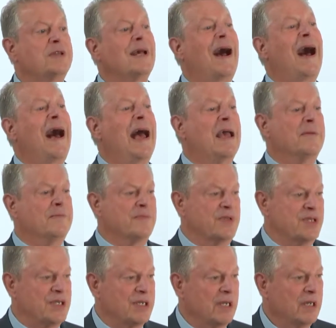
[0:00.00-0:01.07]

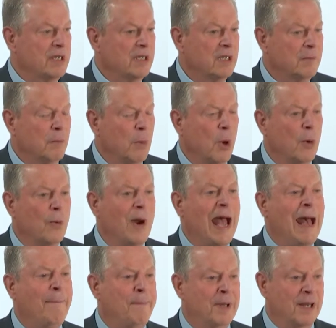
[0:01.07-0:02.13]
times more
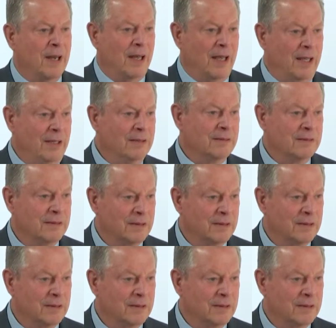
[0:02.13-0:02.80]
rapidly